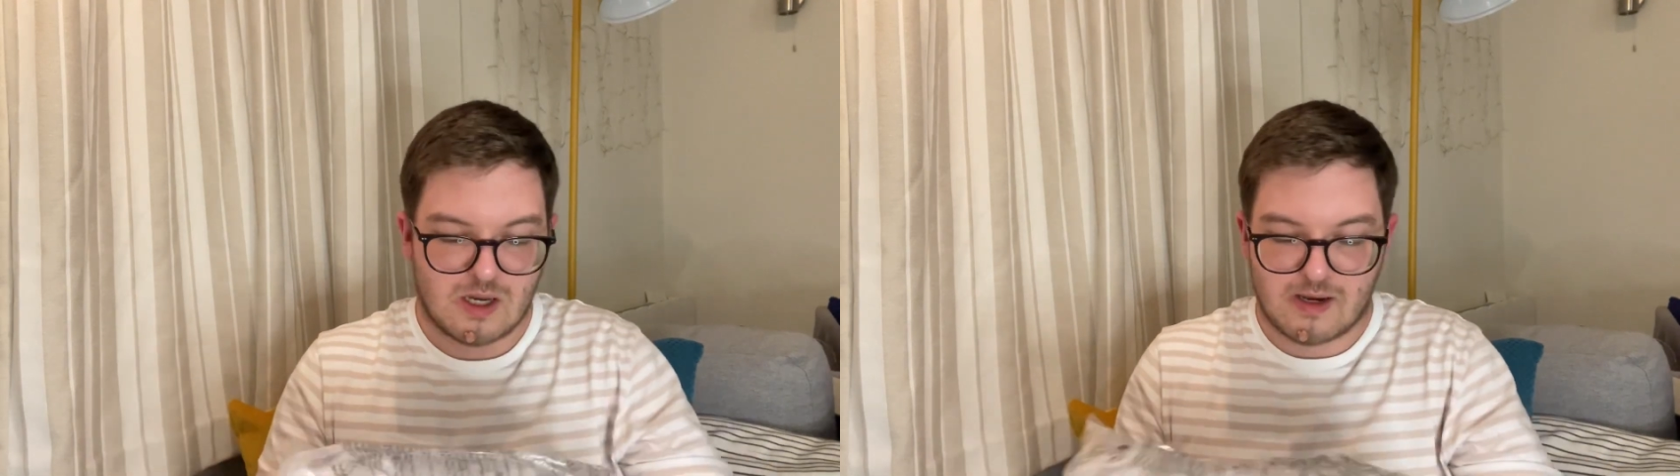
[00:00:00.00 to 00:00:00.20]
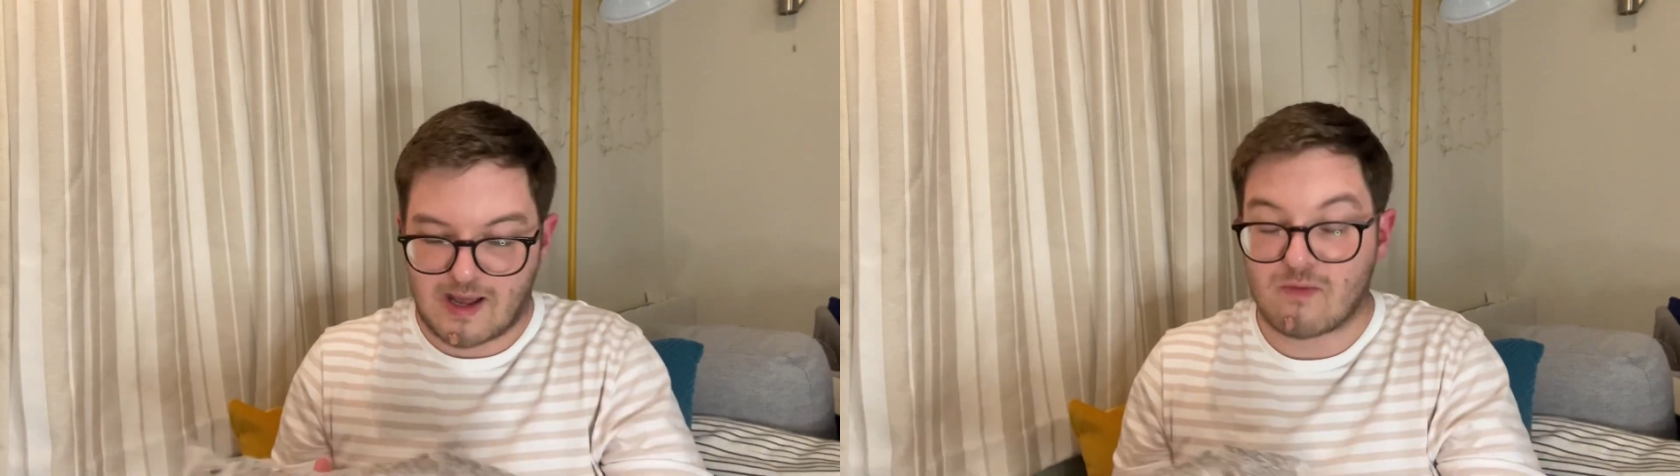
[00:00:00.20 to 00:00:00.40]

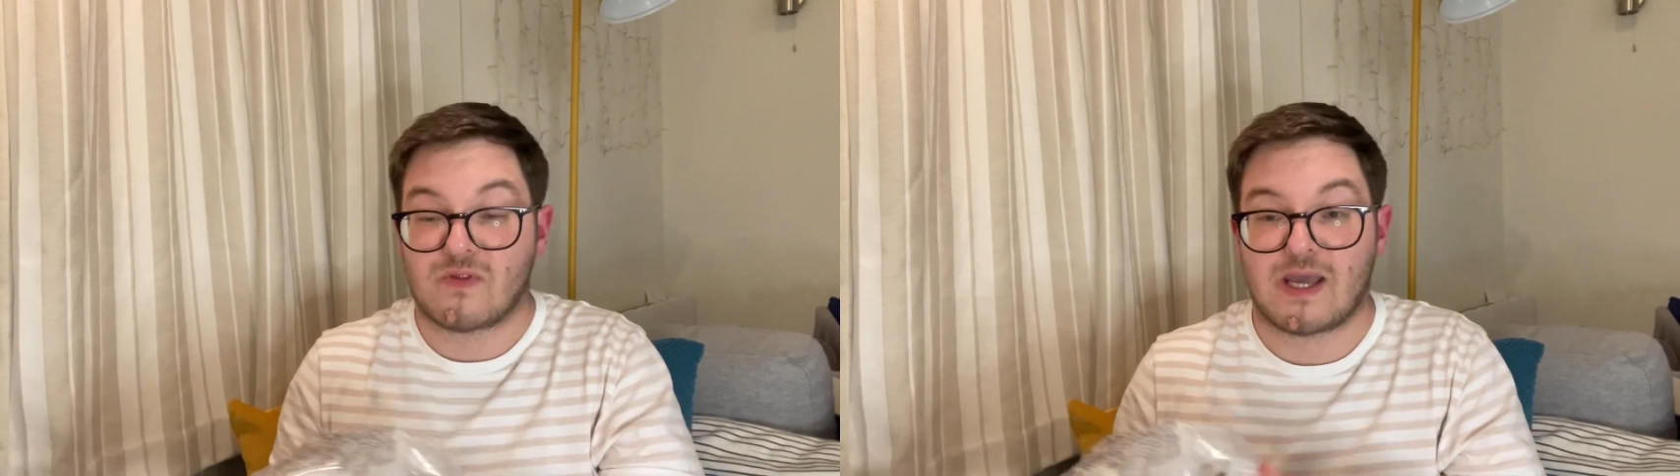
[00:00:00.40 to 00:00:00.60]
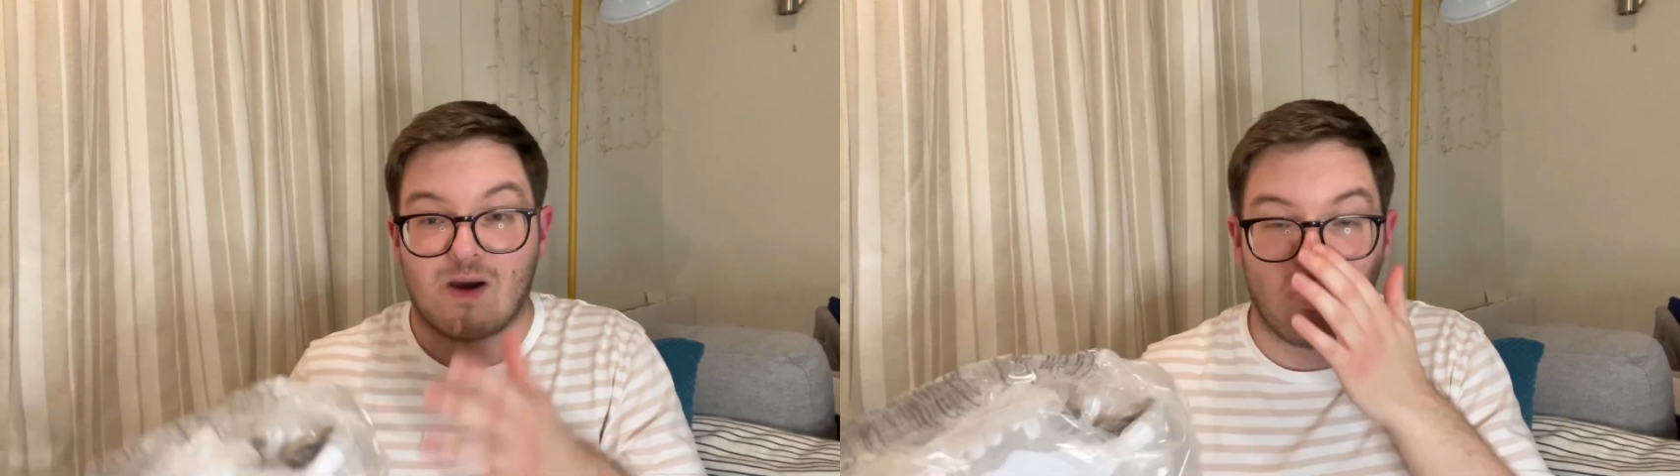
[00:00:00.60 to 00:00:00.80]
Now,
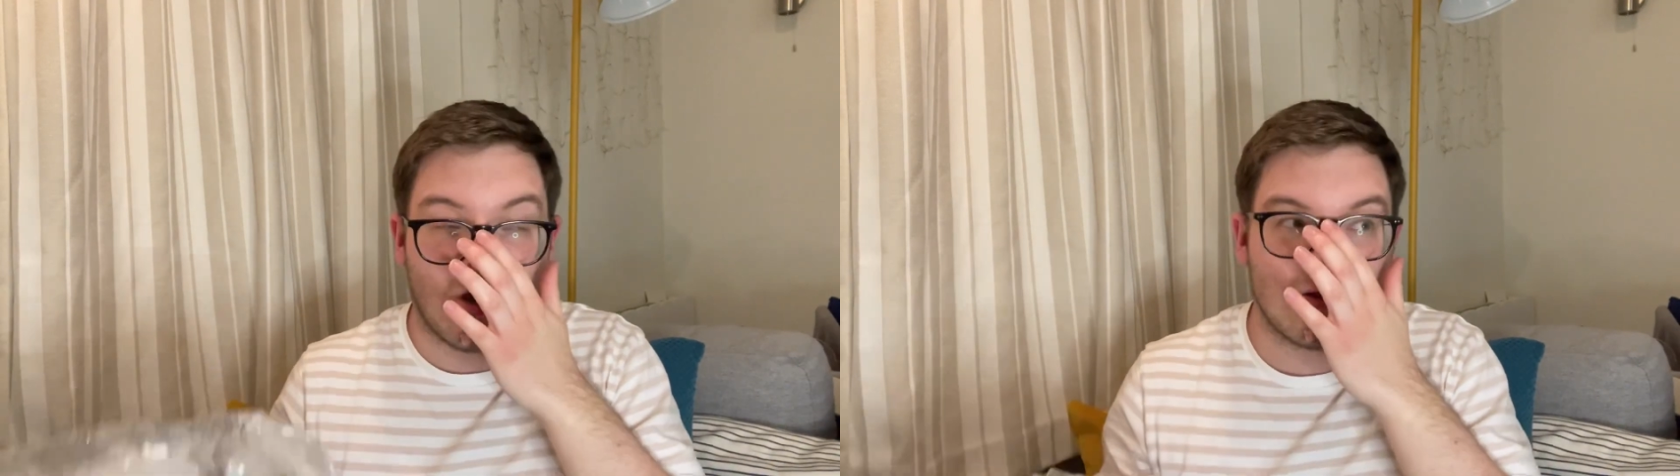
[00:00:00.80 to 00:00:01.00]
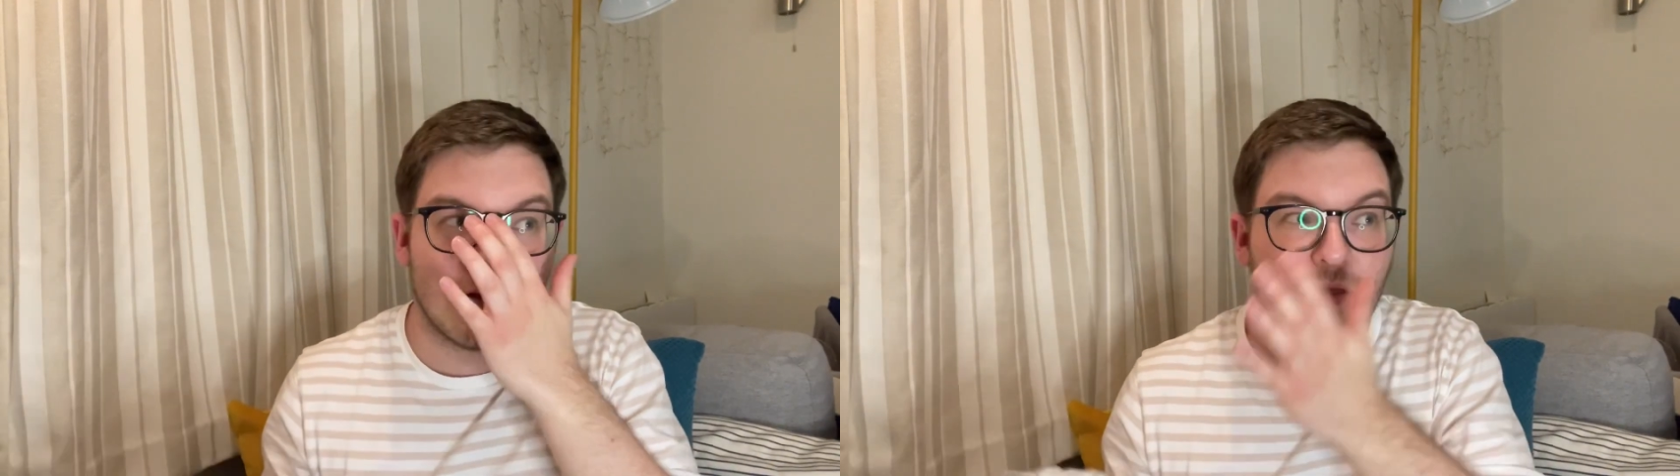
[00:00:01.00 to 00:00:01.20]
the
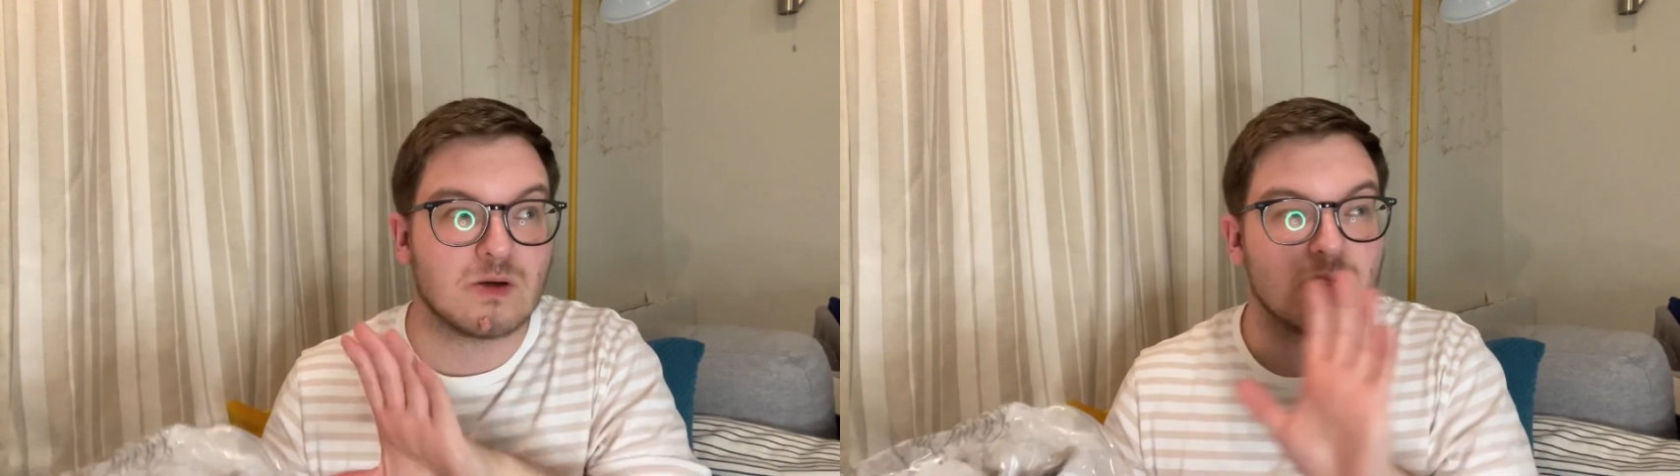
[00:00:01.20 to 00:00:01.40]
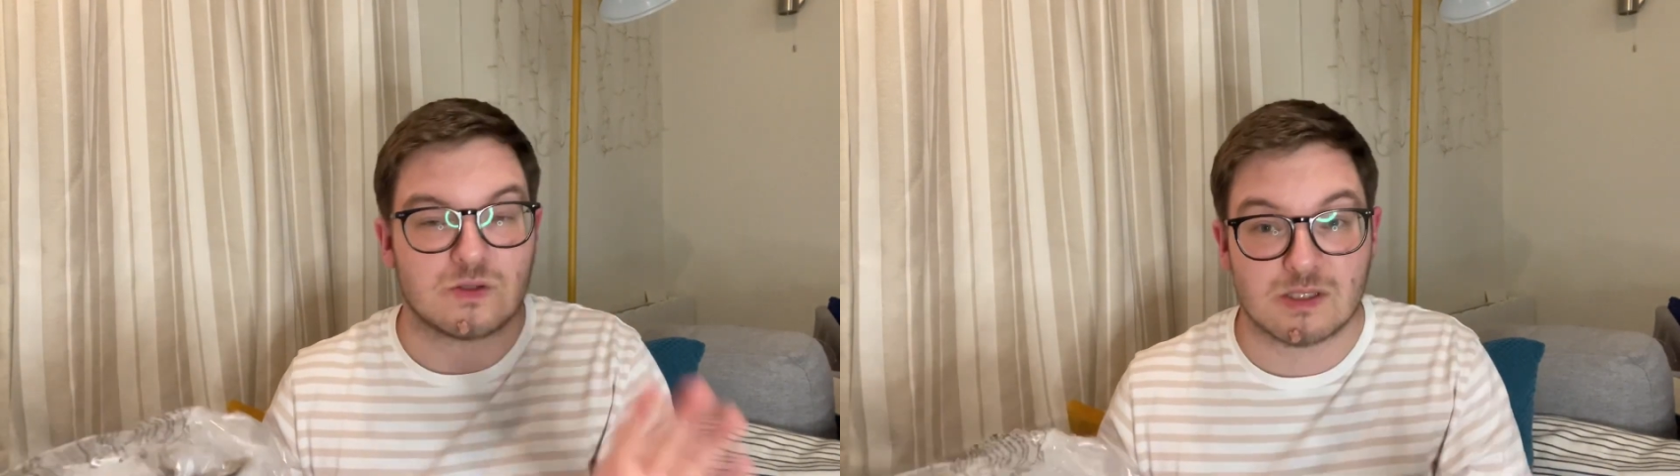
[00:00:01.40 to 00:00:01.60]
one that was
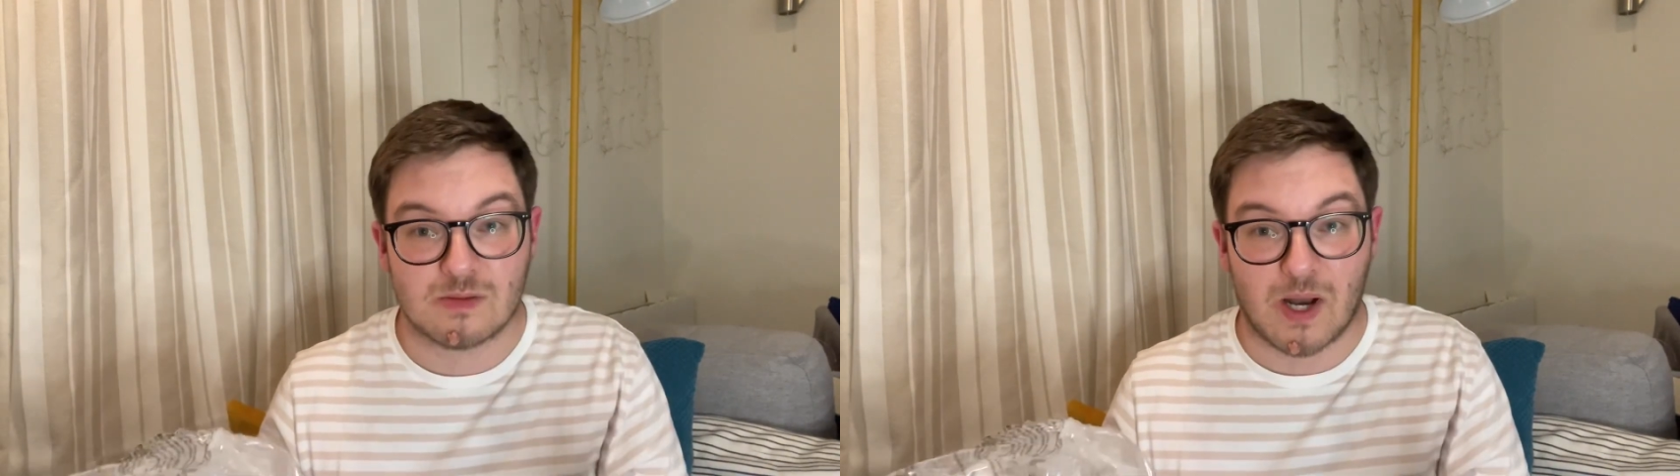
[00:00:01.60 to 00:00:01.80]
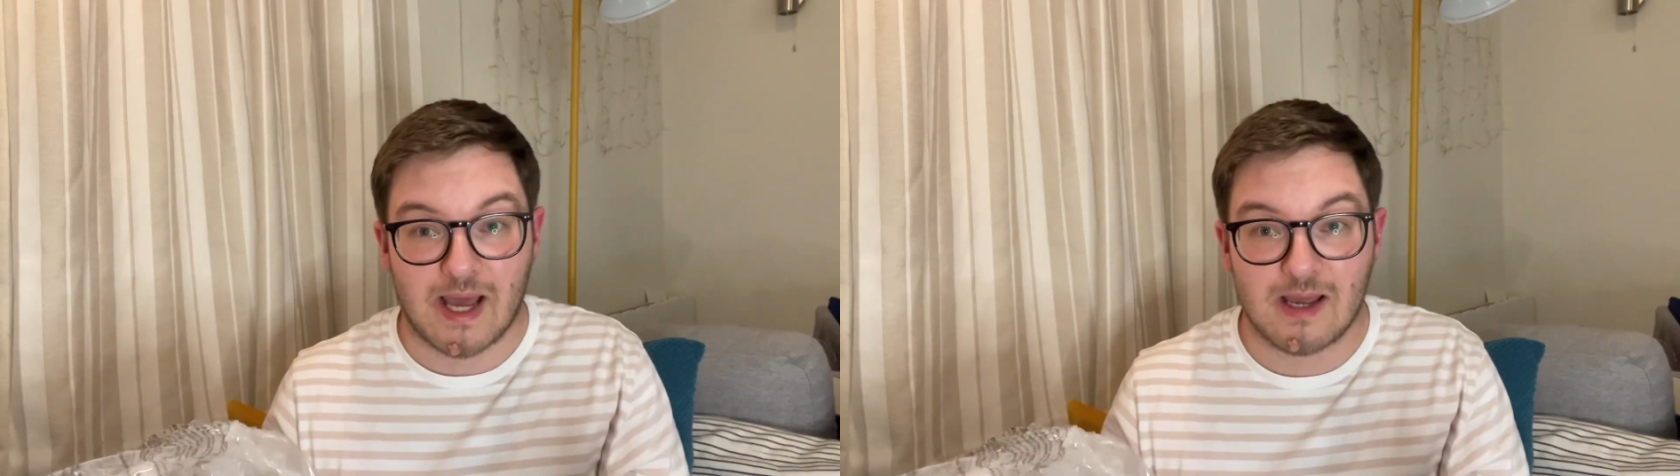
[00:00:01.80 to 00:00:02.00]
on
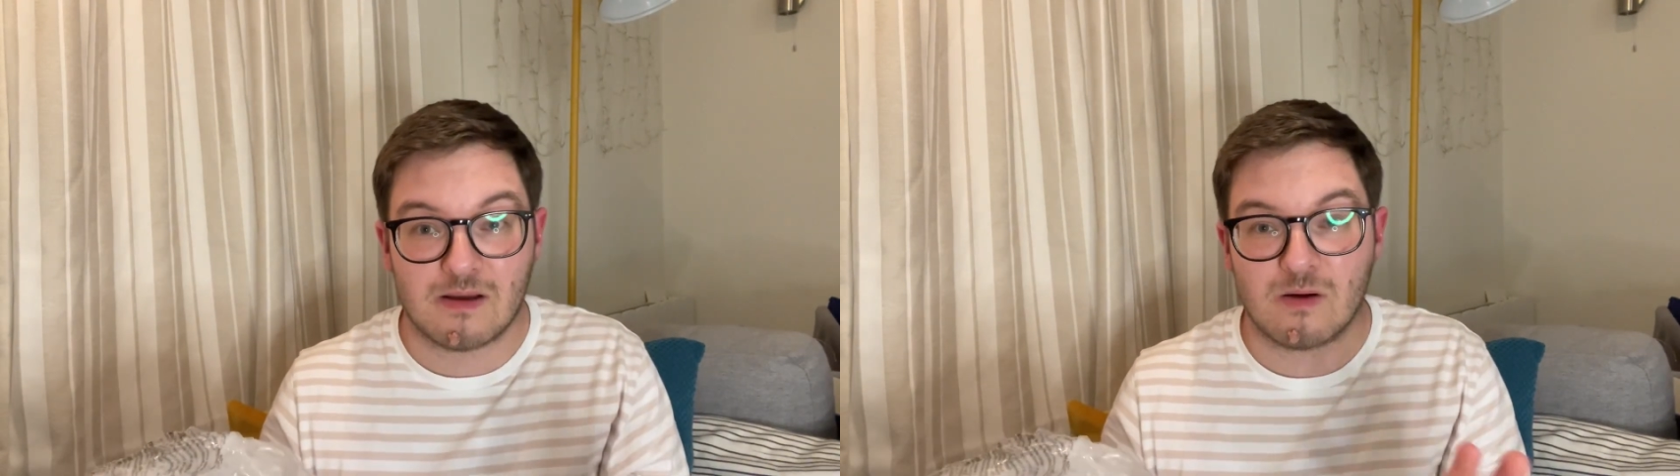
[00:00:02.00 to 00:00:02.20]
display